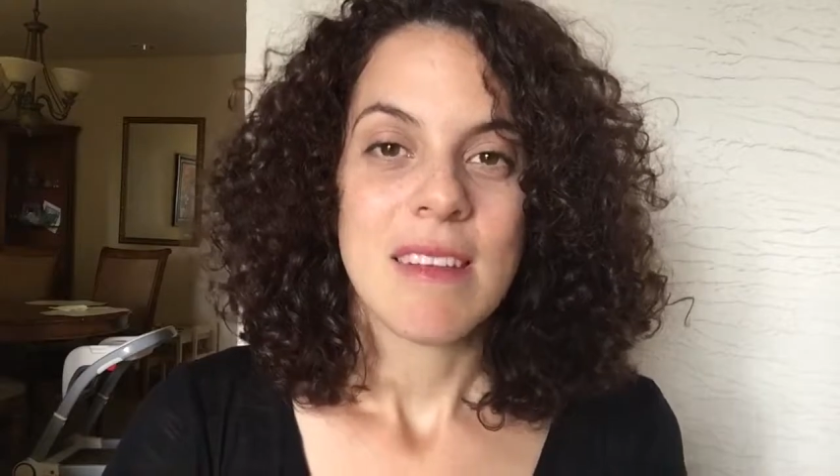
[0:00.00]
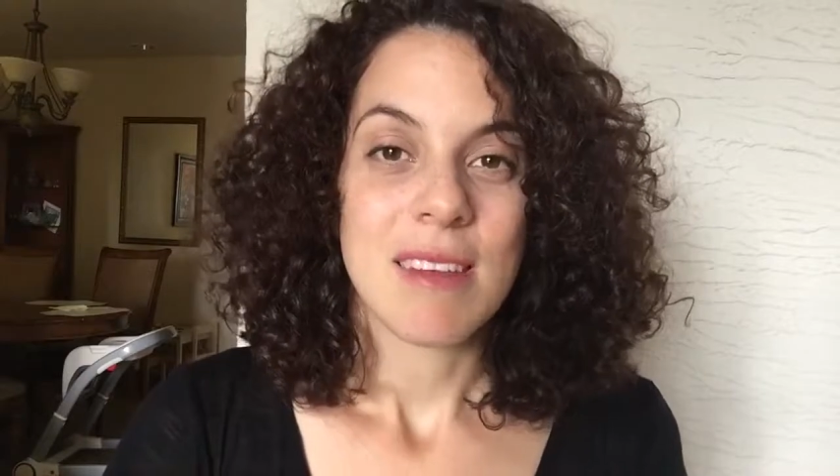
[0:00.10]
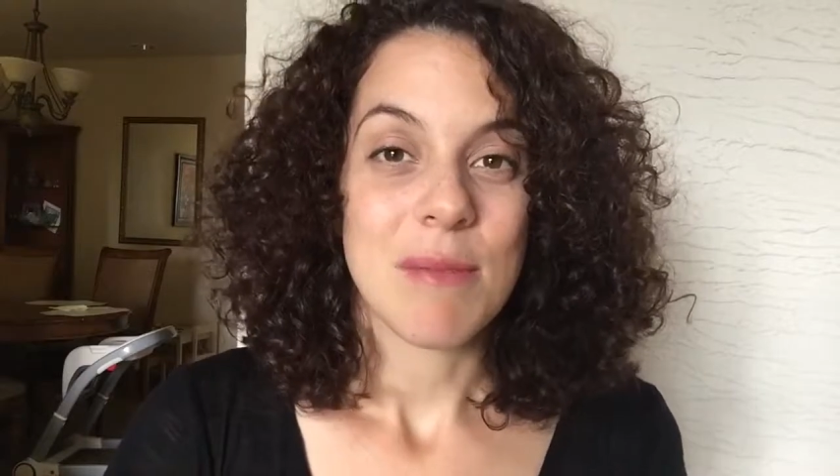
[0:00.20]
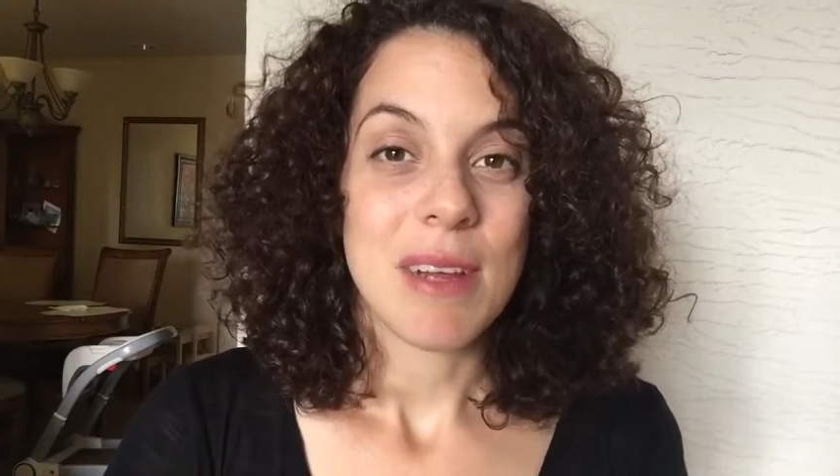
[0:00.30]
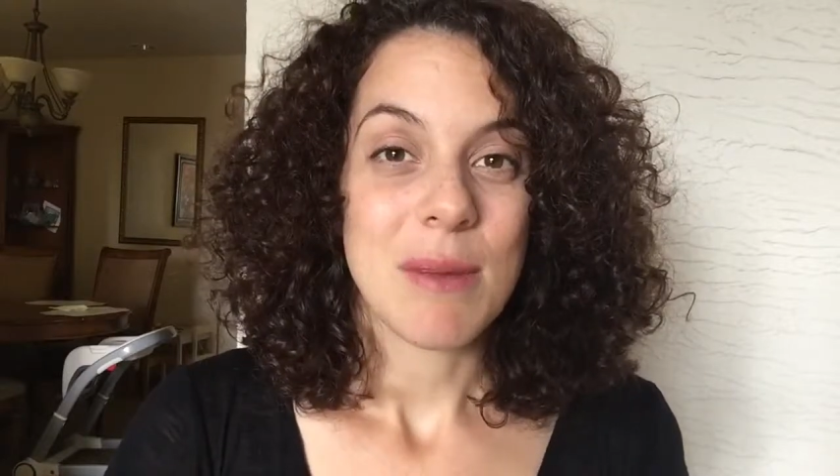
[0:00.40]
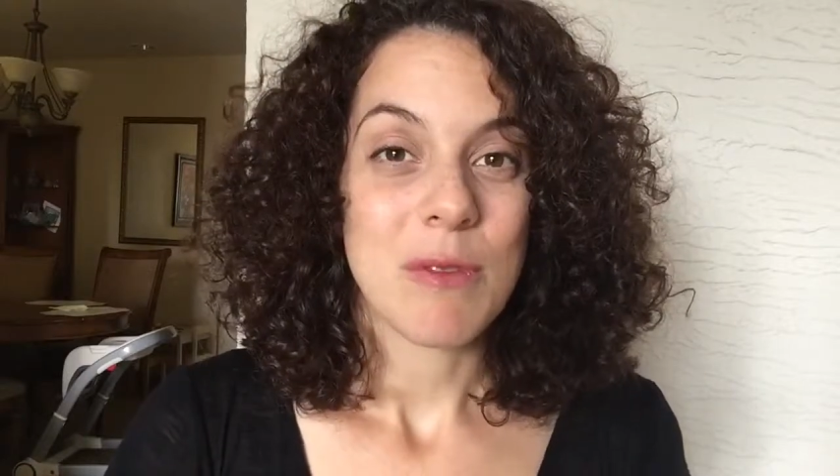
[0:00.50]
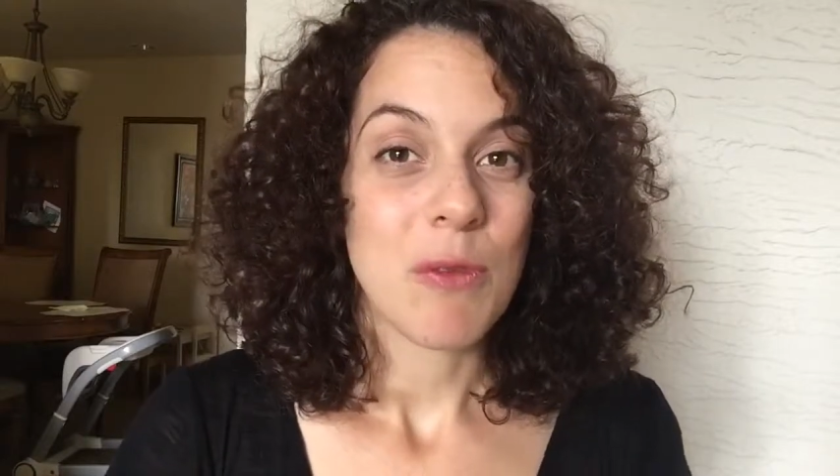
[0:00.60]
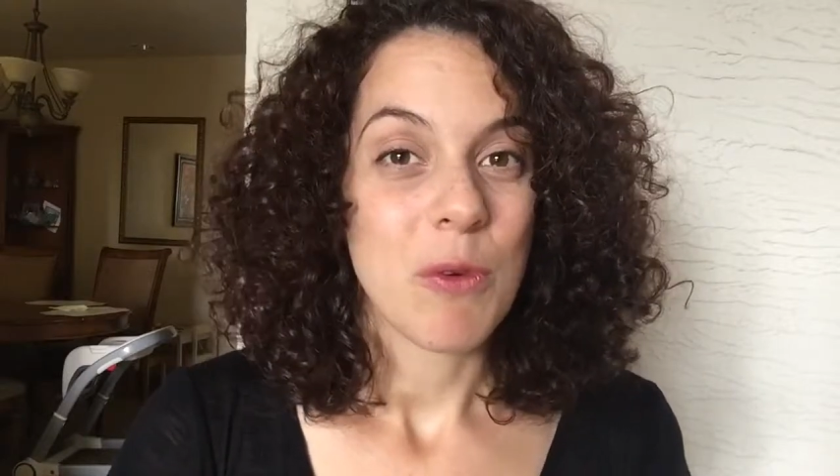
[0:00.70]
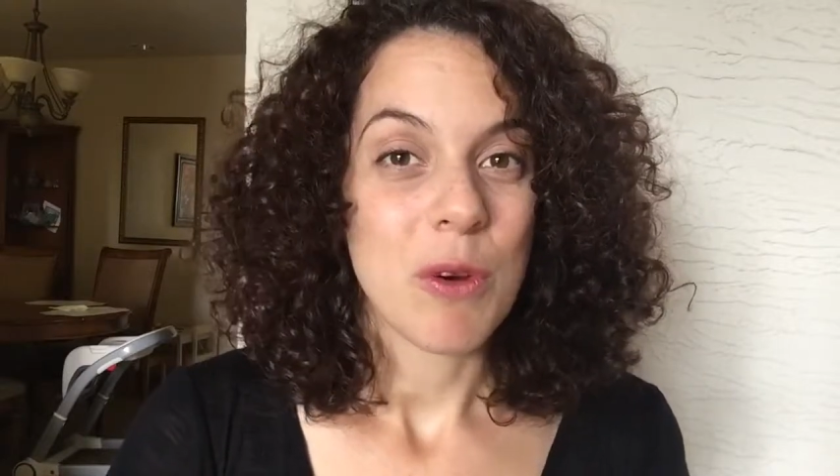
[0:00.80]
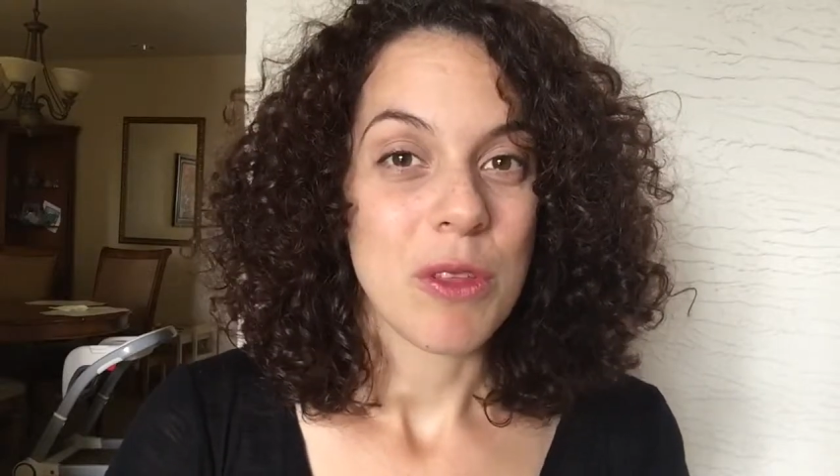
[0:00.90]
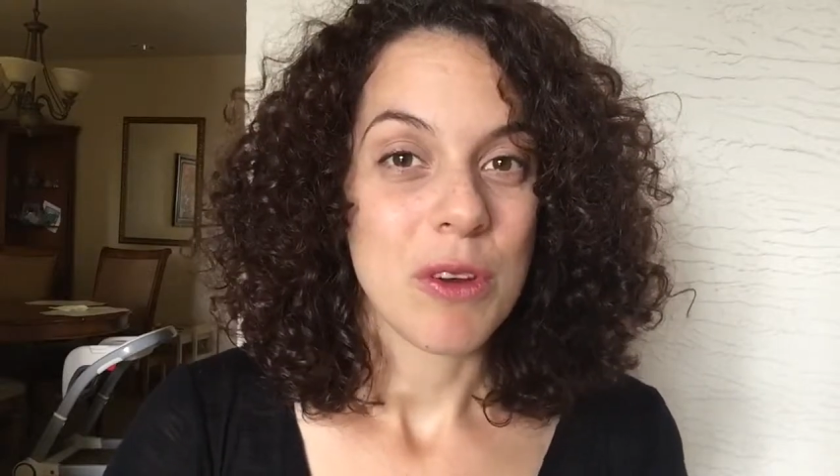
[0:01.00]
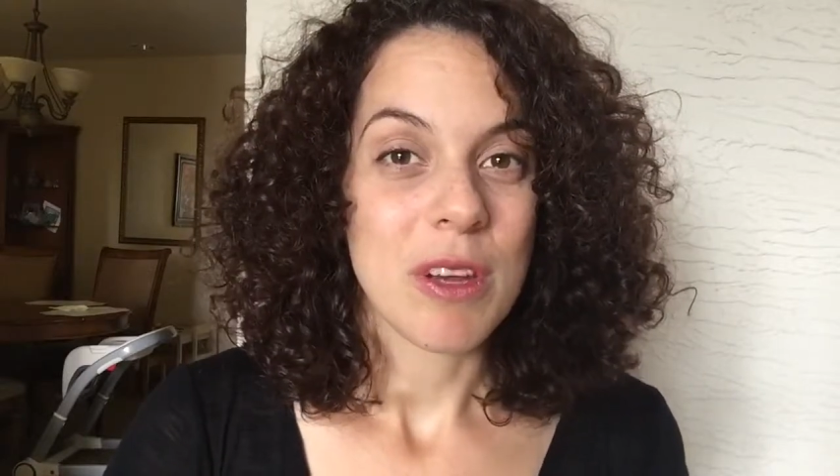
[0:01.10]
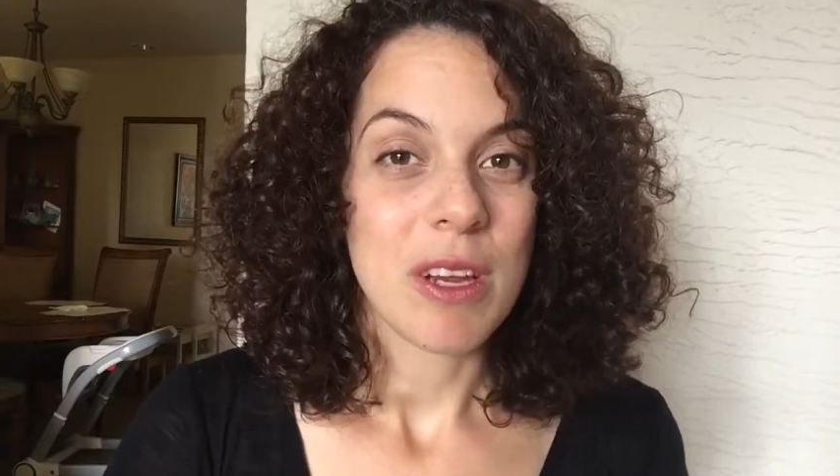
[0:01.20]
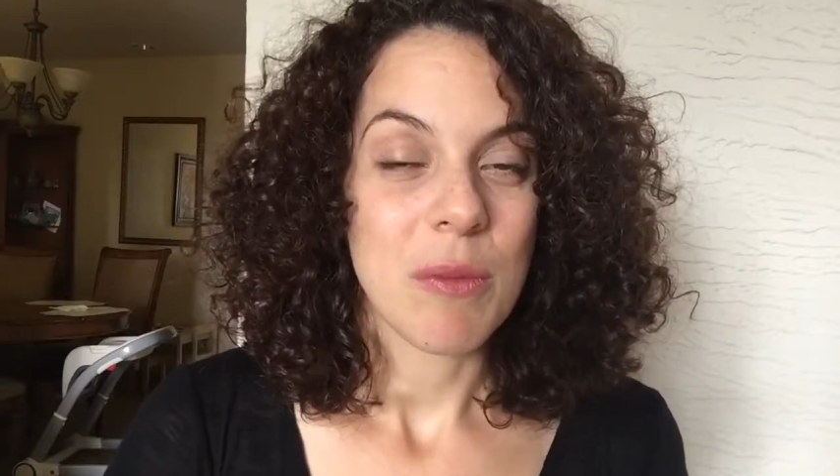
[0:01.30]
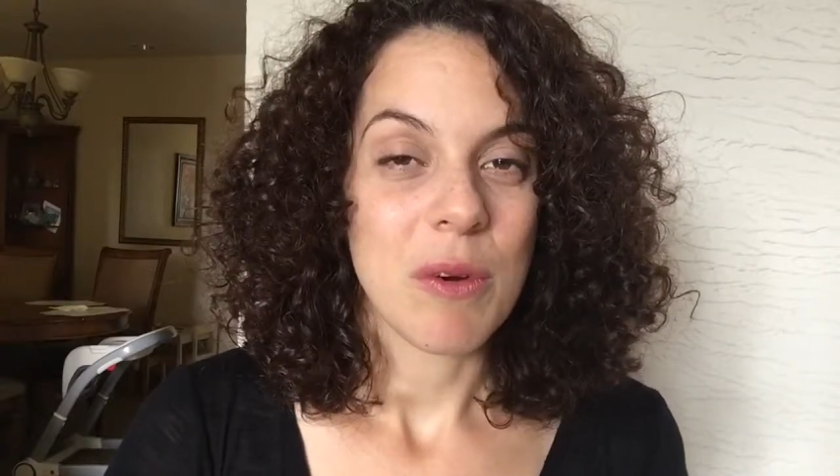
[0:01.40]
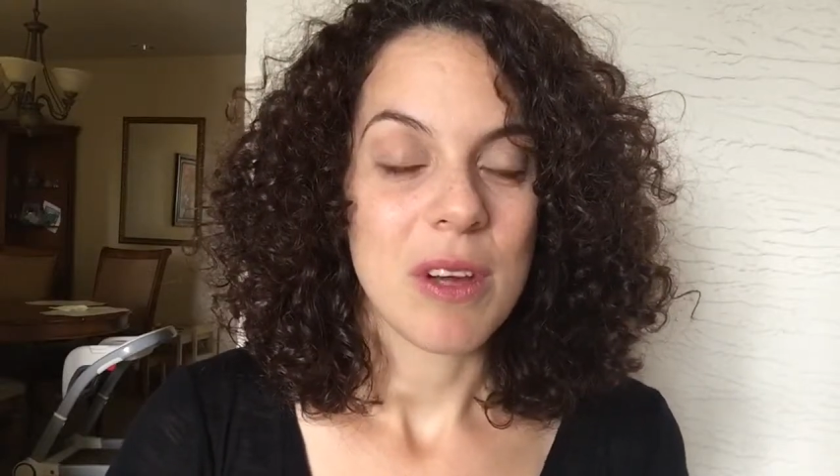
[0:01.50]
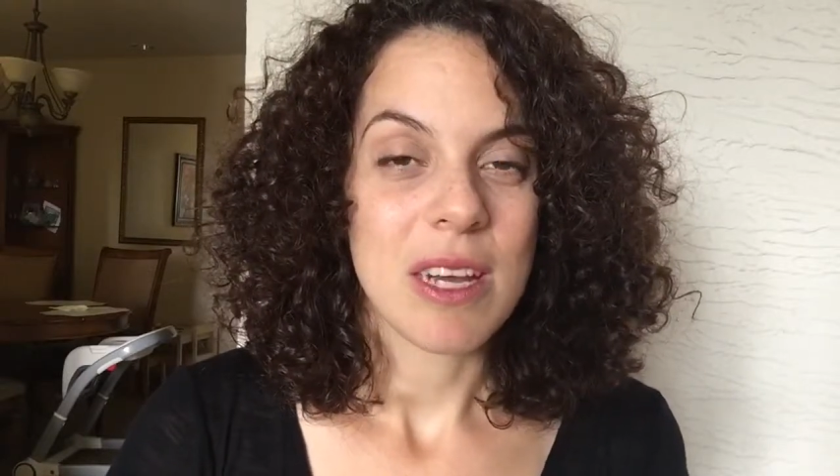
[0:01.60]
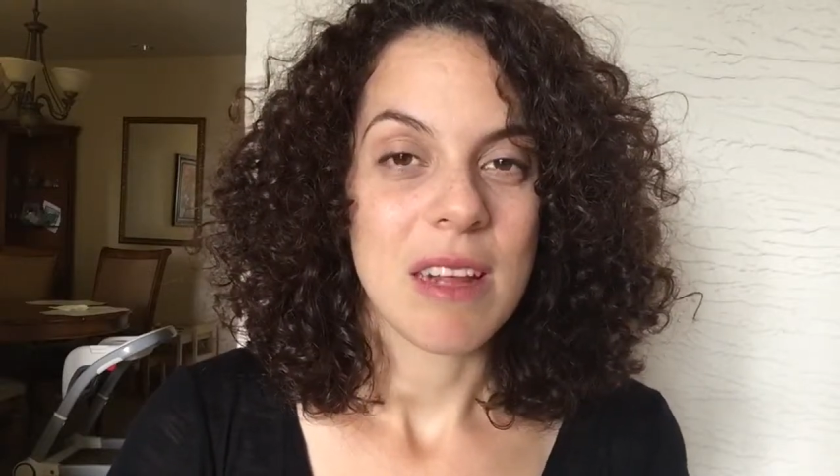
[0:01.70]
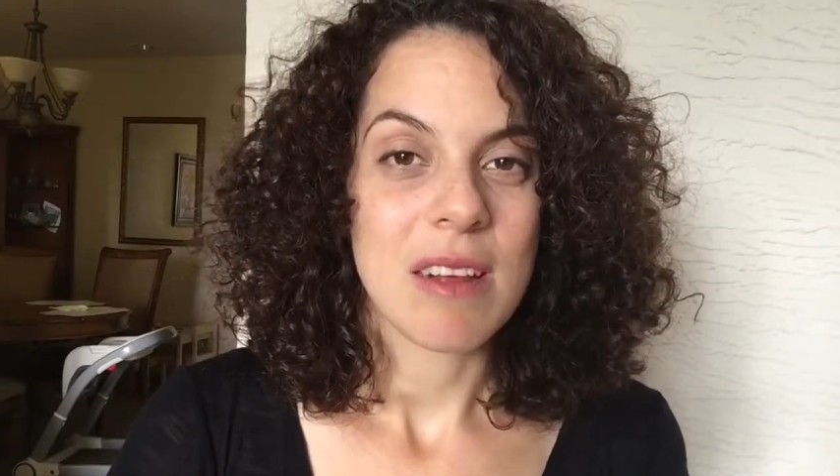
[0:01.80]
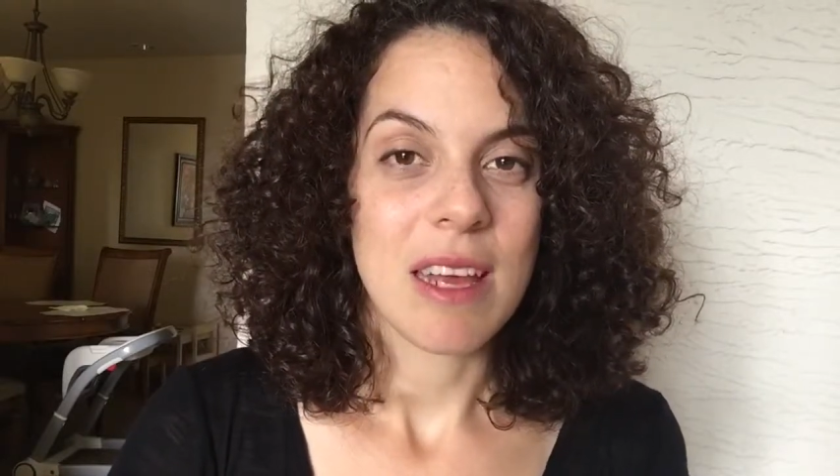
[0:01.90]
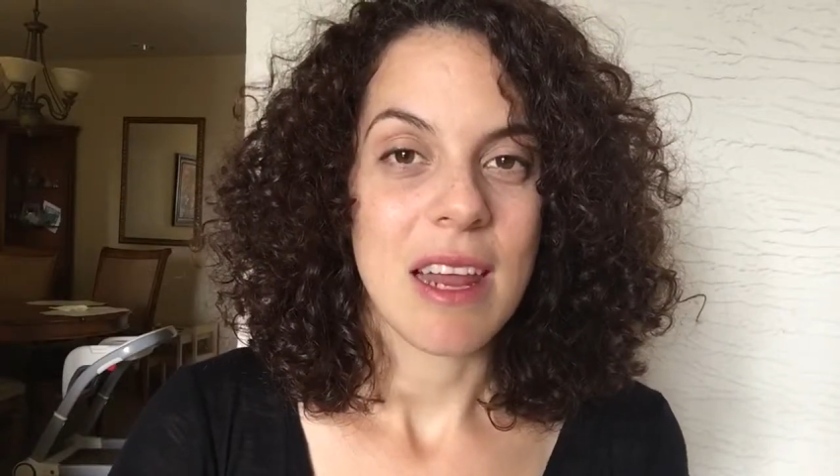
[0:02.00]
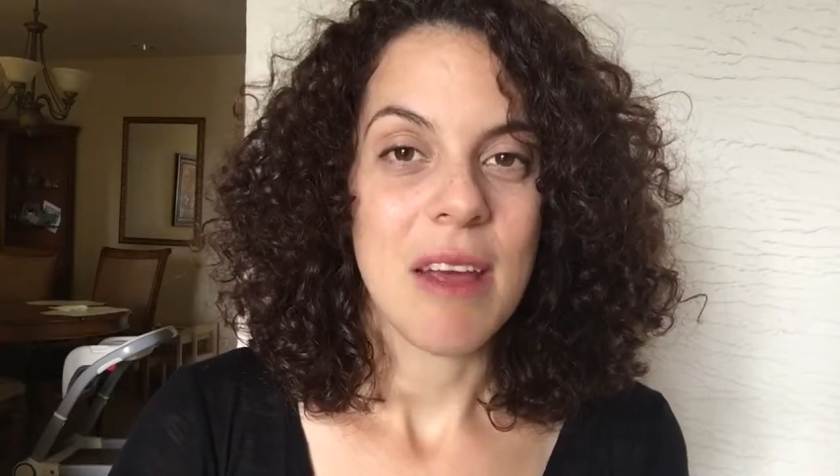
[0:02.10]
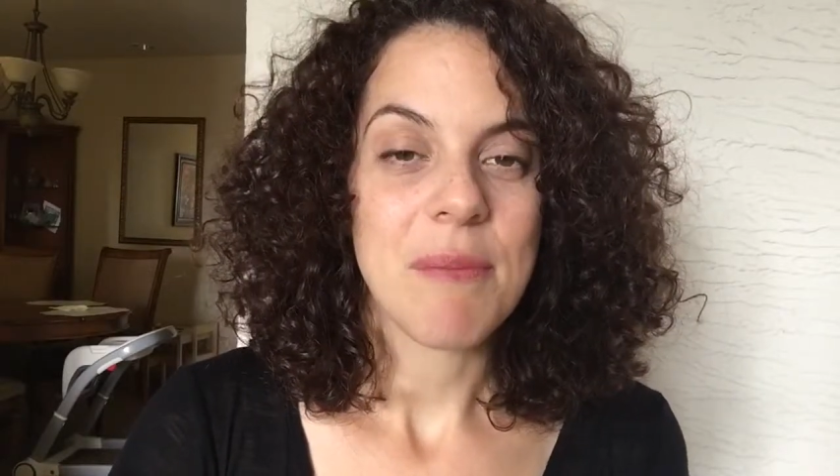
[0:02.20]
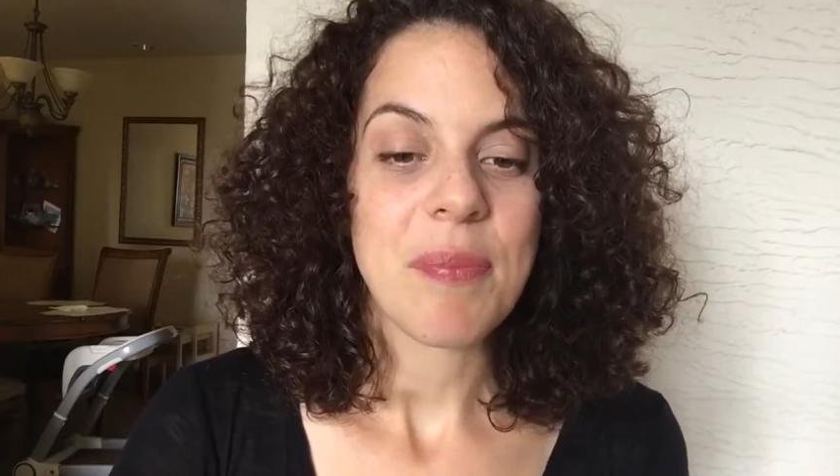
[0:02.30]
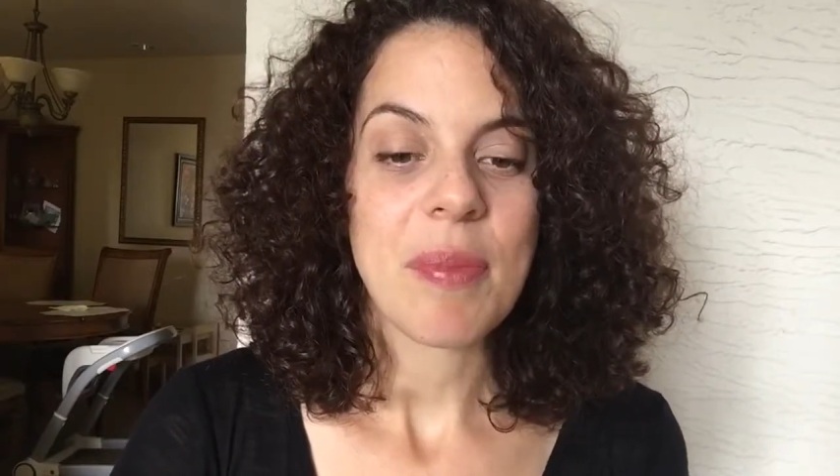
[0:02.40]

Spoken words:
sometimes 4:30 in the morning I'll get up,